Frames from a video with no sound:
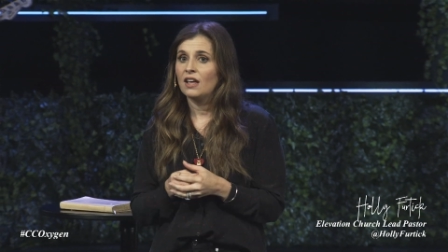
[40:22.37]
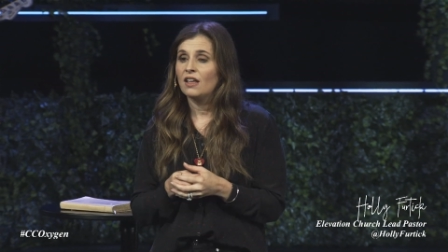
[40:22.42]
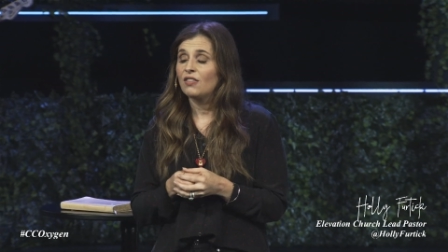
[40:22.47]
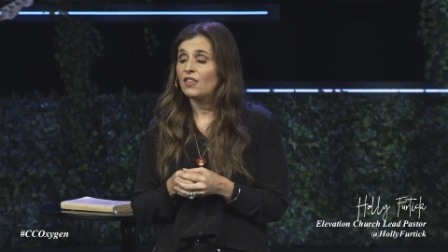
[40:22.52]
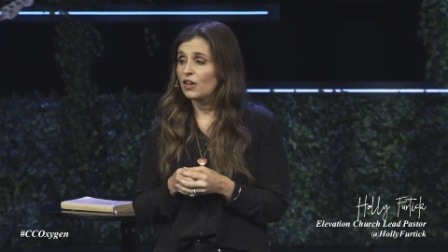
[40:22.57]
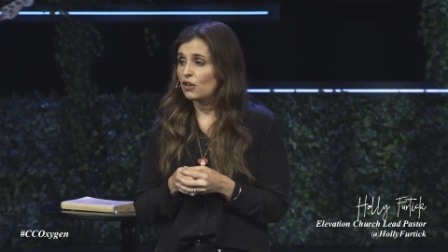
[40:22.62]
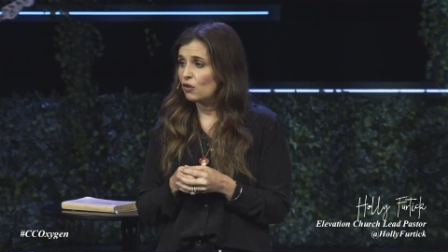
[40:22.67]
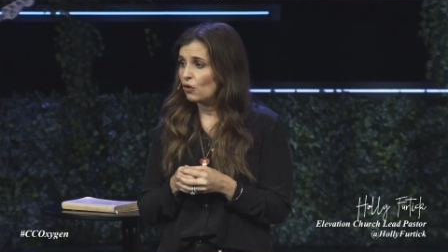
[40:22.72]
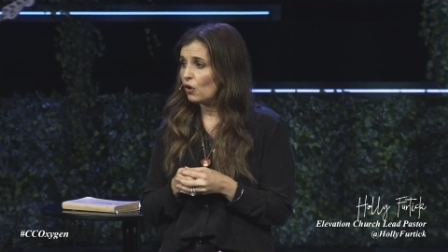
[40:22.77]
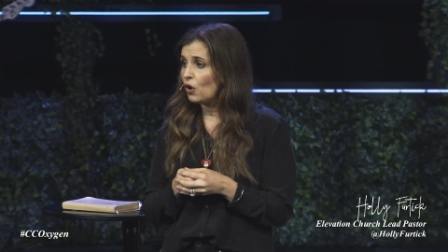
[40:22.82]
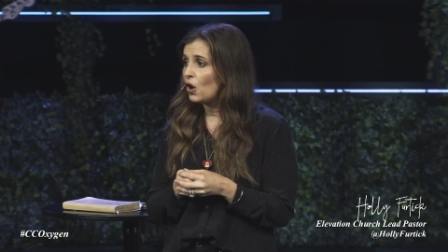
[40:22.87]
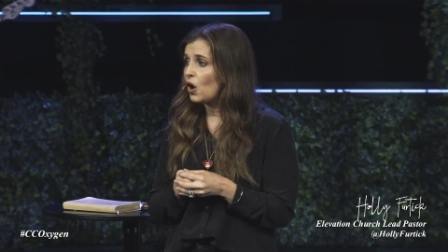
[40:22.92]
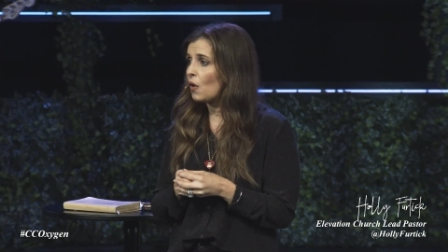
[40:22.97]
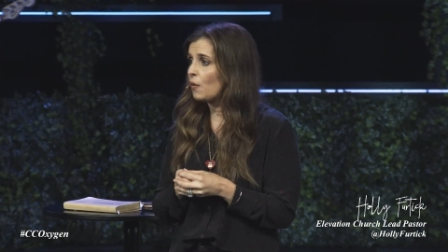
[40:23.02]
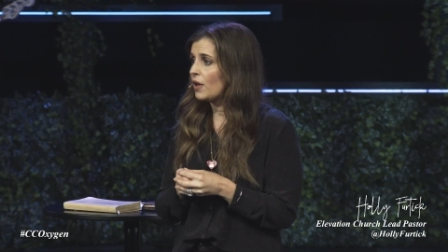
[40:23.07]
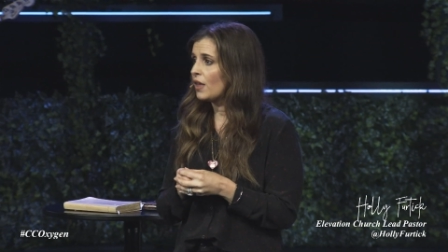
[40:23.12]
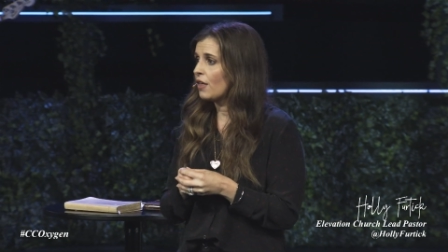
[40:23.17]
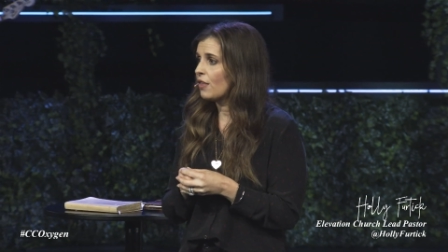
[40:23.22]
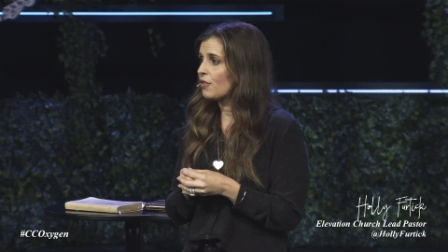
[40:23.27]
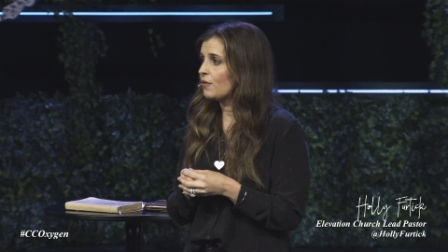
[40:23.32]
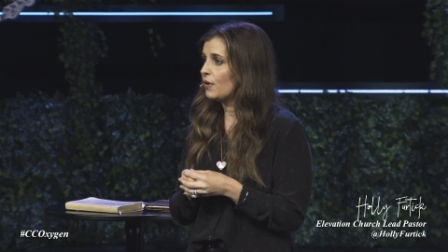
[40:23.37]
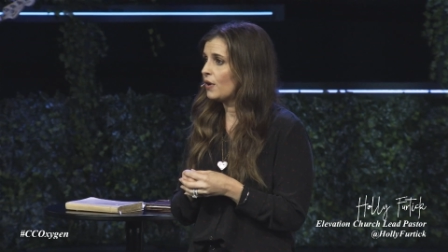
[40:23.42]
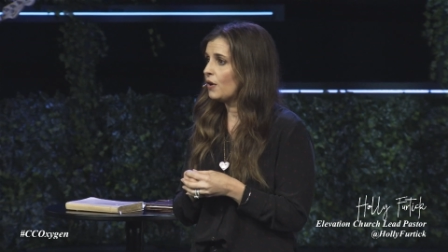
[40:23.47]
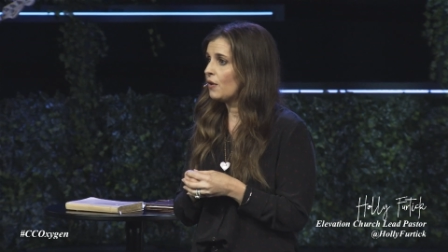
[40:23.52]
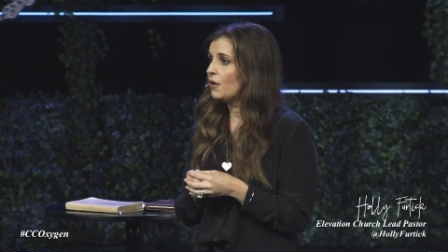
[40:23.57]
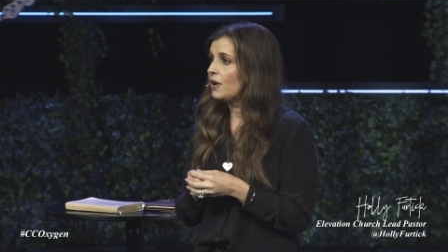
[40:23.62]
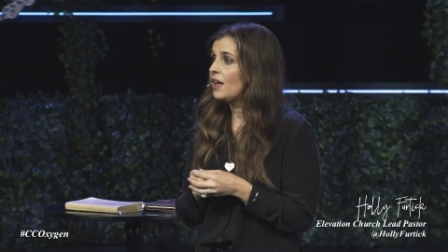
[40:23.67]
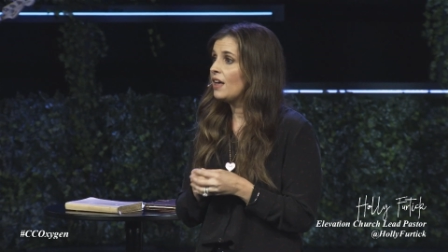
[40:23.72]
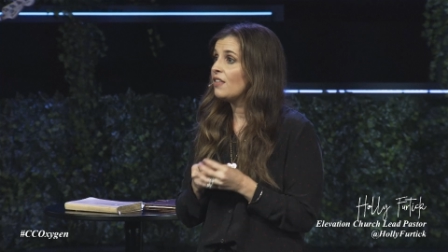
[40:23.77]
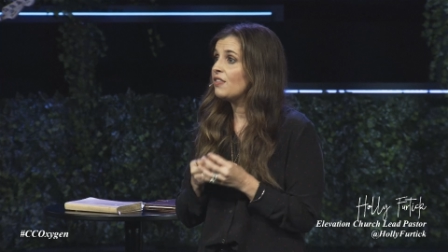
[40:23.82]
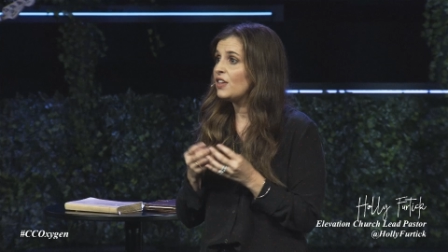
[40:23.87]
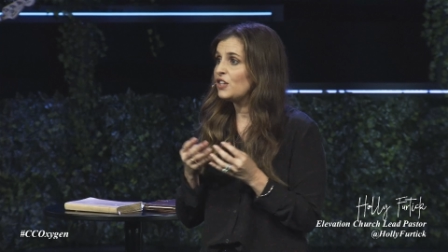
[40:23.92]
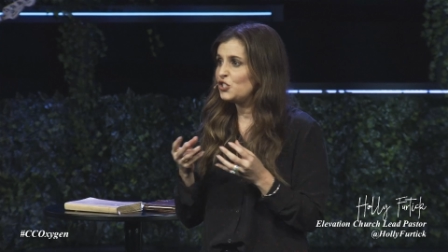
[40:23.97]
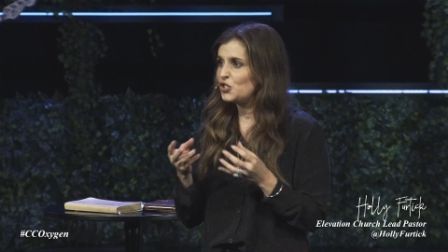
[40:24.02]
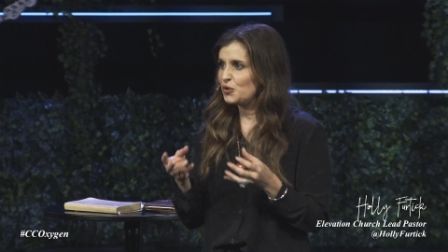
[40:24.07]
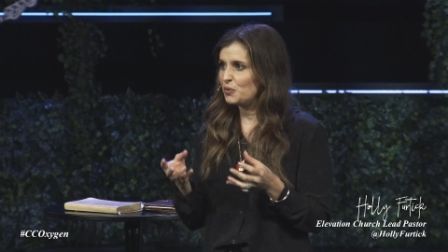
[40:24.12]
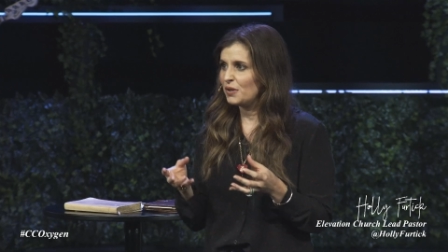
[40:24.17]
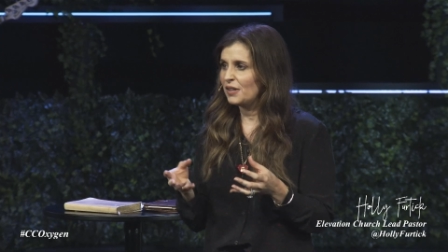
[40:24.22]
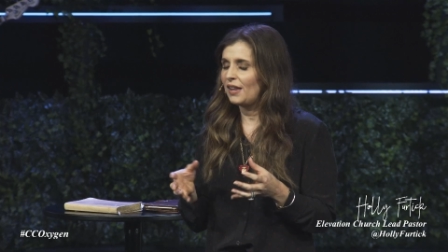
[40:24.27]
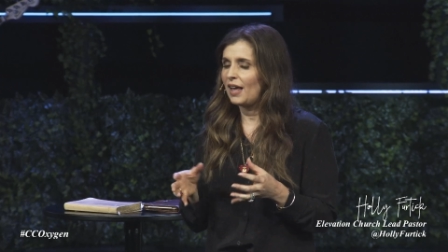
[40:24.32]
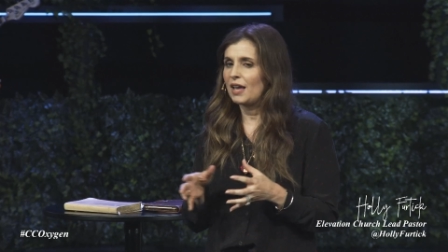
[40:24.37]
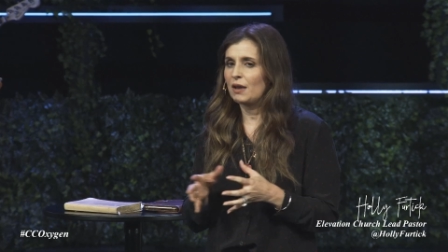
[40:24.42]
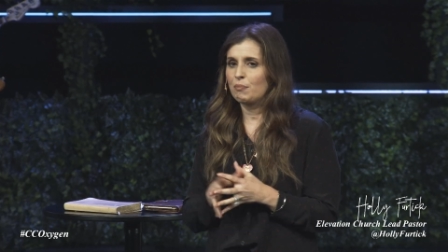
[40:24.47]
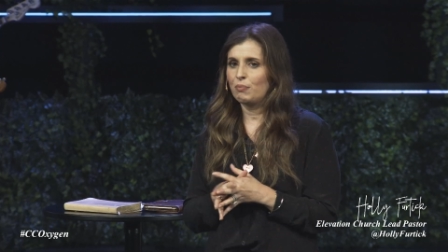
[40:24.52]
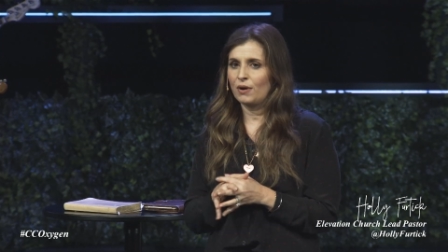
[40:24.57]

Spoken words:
that you're going through that you would like